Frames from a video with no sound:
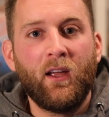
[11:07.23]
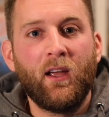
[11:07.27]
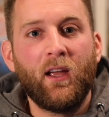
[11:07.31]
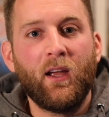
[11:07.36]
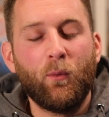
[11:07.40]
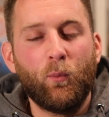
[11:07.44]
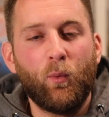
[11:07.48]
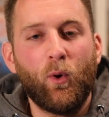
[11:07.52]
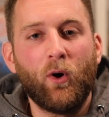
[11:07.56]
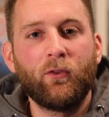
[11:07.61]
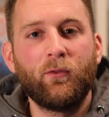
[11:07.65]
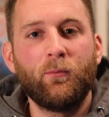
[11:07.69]
It
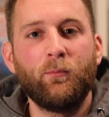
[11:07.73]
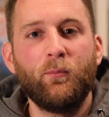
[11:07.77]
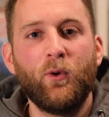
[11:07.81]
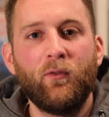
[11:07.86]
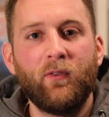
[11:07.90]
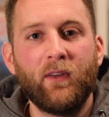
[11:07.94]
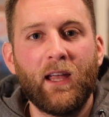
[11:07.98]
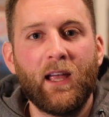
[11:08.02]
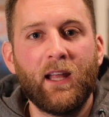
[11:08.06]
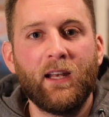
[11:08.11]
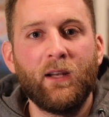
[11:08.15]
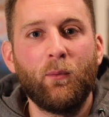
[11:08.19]
wasn't
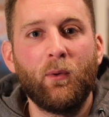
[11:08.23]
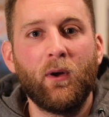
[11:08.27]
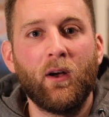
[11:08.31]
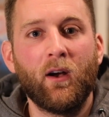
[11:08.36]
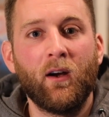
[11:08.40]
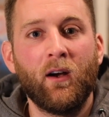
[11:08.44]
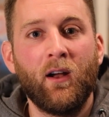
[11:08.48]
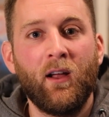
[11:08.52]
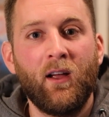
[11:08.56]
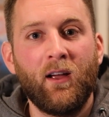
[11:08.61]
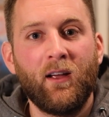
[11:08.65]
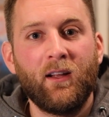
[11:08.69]
moving
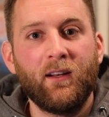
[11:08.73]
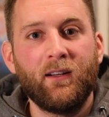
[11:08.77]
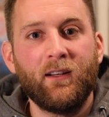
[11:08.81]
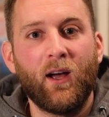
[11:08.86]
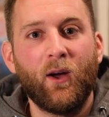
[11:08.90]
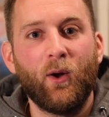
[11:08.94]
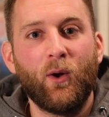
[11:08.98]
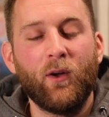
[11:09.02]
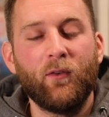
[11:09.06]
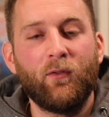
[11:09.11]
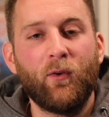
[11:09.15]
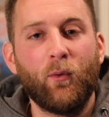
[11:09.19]
anywhere.
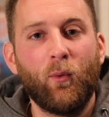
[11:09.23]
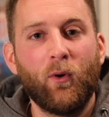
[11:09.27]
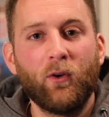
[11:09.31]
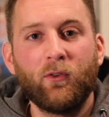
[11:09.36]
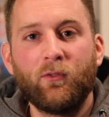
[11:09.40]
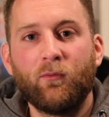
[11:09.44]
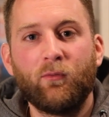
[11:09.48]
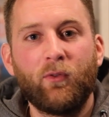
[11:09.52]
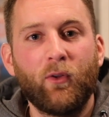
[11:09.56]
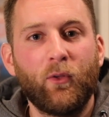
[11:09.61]
Now if it wasn't